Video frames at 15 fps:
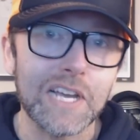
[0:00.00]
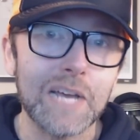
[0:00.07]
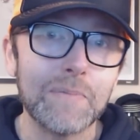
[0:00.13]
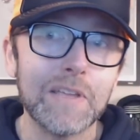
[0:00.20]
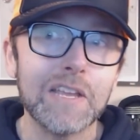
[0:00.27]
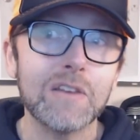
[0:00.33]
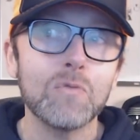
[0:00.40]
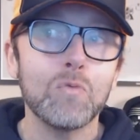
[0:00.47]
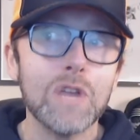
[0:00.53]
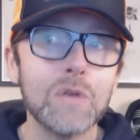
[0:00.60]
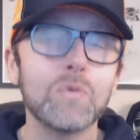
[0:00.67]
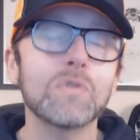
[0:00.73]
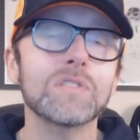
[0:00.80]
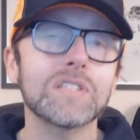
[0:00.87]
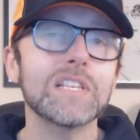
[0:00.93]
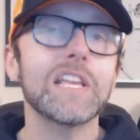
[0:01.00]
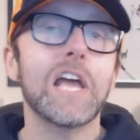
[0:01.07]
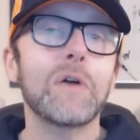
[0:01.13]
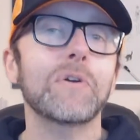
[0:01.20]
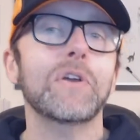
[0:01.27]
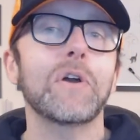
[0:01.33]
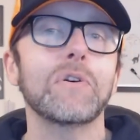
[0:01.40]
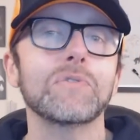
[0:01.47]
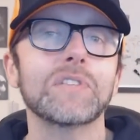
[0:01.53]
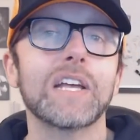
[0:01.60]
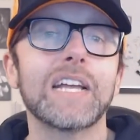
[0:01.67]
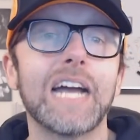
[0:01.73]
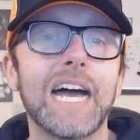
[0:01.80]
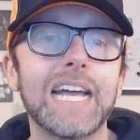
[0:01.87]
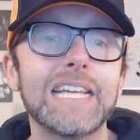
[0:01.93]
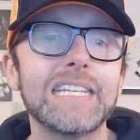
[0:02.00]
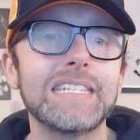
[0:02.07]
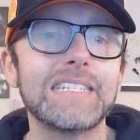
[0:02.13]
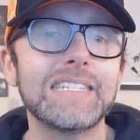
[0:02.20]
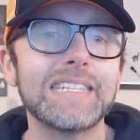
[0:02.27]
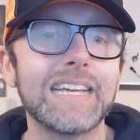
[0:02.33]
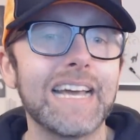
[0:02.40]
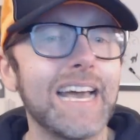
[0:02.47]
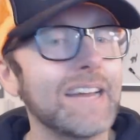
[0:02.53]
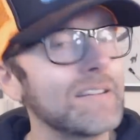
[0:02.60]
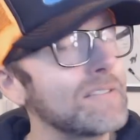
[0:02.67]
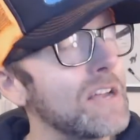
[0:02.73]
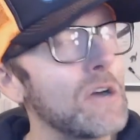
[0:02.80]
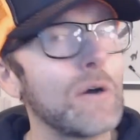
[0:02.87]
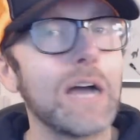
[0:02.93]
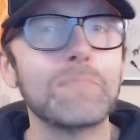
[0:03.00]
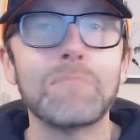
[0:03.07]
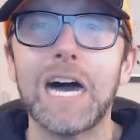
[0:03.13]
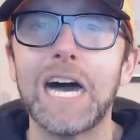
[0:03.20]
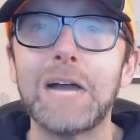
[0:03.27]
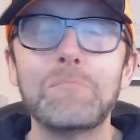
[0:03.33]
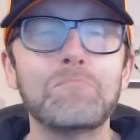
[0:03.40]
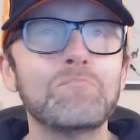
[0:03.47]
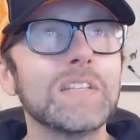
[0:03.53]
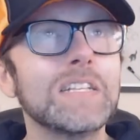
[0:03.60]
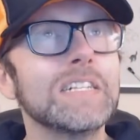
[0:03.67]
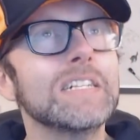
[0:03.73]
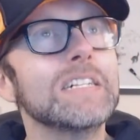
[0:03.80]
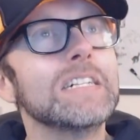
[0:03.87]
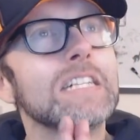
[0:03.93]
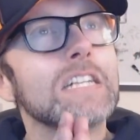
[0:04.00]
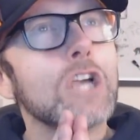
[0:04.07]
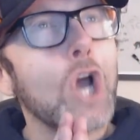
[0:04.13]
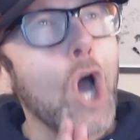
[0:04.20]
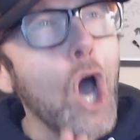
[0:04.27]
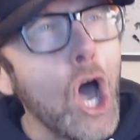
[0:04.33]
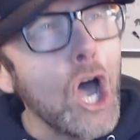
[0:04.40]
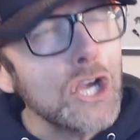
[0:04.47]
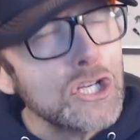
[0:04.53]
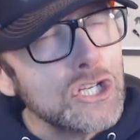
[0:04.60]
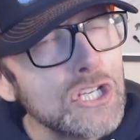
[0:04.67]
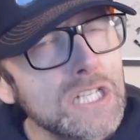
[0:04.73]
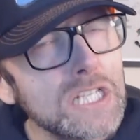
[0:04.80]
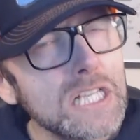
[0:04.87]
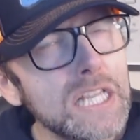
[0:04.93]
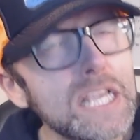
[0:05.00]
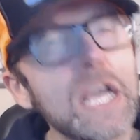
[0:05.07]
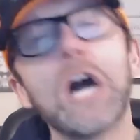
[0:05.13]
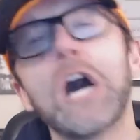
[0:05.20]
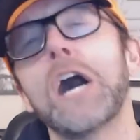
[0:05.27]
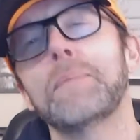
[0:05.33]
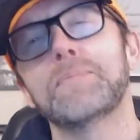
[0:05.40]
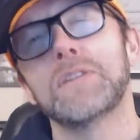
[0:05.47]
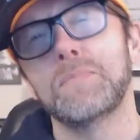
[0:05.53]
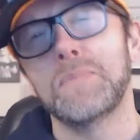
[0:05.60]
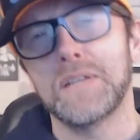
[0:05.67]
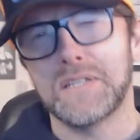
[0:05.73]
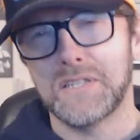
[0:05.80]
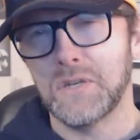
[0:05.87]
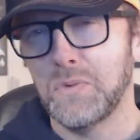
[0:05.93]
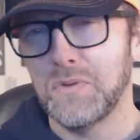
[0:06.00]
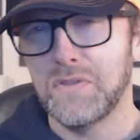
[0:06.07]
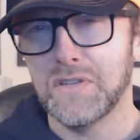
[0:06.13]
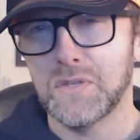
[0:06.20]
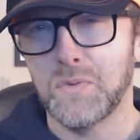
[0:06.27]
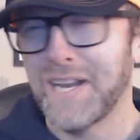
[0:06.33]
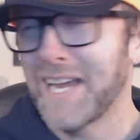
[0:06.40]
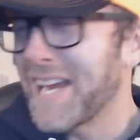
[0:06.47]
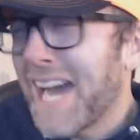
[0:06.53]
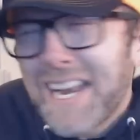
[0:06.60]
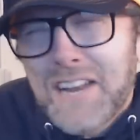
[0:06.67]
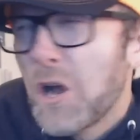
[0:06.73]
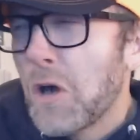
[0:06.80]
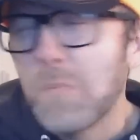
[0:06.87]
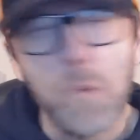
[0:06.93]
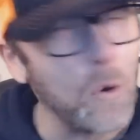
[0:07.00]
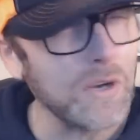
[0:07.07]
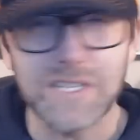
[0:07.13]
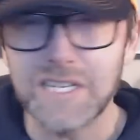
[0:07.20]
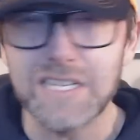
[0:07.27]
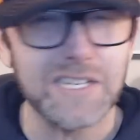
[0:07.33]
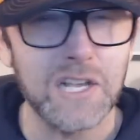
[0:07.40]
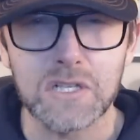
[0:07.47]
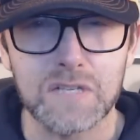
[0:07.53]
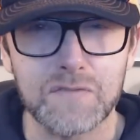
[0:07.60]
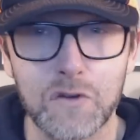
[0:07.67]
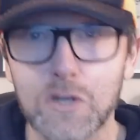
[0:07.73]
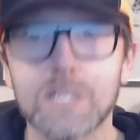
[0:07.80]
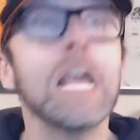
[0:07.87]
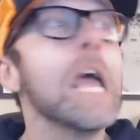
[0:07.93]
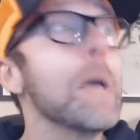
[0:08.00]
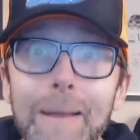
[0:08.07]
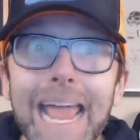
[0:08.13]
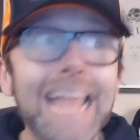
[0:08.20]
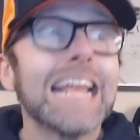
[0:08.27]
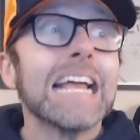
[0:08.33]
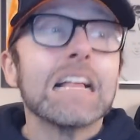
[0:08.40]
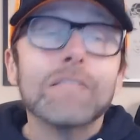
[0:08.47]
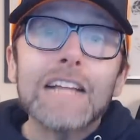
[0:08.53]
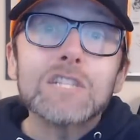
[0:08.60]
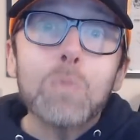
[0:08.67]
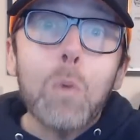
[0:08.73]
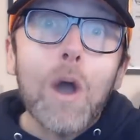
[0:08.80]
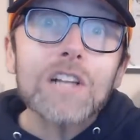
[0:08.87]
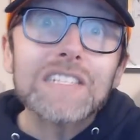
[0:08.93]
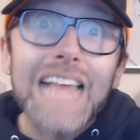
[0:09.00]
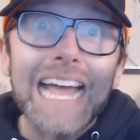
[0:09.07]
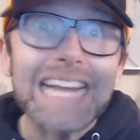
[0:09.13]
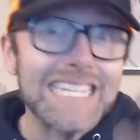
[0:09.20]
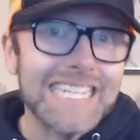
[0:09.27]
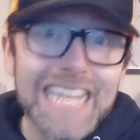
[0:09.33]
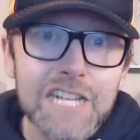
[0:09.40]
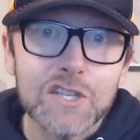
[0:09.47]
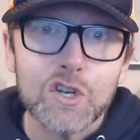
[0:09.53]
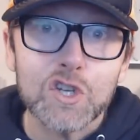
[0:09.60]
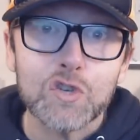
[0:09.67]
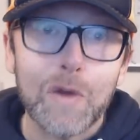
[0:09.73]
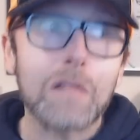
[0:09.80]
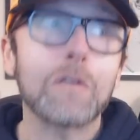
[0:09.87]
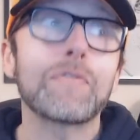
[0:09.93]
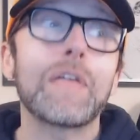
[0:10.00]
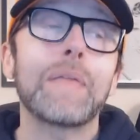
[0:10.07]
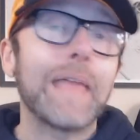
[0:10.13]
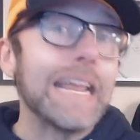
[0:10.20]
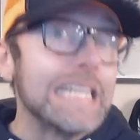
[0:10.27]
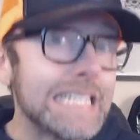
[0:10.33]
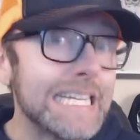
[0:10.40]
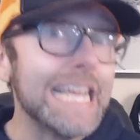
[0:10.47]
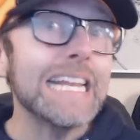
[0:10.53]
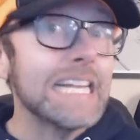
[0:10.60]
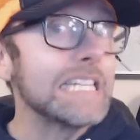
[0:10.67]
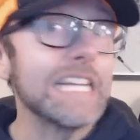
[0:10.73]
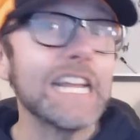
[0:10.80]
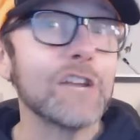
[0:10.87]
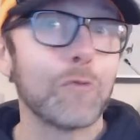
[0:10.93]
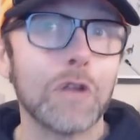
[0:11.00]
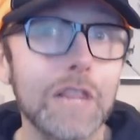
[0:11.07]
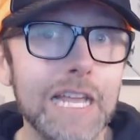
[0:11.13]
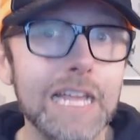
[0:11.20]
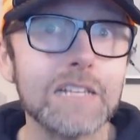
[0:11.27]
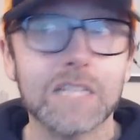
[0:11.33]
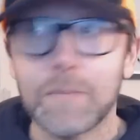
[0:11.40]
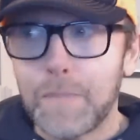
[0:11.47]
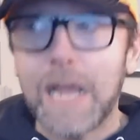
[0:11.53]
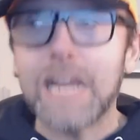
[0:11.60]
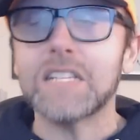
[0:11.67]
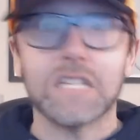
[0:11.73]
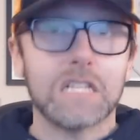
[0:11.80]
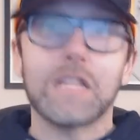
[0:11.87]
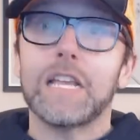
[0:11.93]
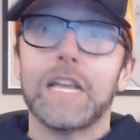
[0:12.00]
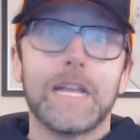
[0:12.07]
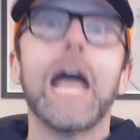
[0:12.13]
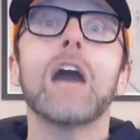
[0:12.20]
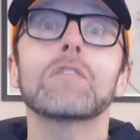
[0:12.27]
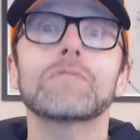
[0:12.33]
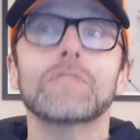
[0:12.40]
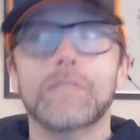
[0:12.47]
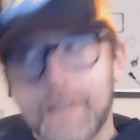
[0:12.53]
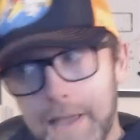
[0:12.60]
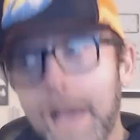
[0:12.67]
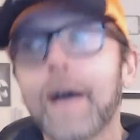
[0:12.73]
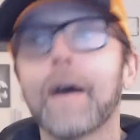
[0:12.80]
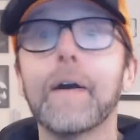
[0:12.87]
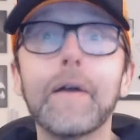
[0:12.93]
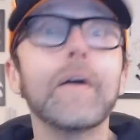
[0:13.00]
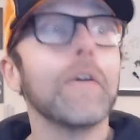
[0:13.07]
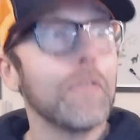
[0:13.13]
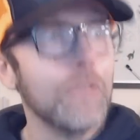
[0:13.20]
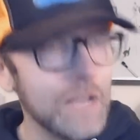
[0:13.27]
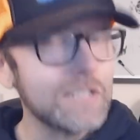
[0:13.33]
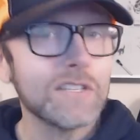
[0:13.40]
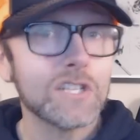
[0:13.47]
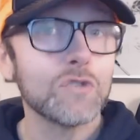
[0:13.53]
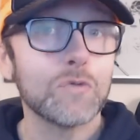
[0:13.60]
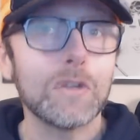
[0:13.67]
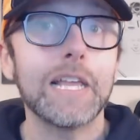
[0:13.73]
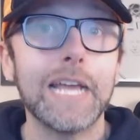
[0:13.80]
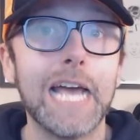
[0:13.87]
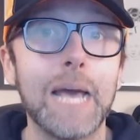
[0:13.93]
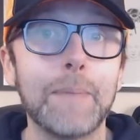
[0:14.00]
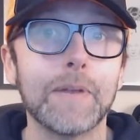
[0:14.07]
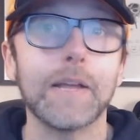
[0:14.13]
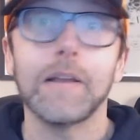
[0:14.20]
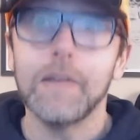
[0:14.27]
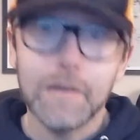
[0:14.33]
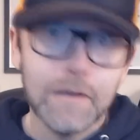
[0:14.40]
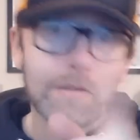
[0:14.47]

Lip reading: I mean, we will see how it goes. I don't know. I'm cautiously optimistic with this one. I gotta know more details first. But hey, let's watch that teaser trailer that they did indeed release to basically announce that, yeah, this is really happening.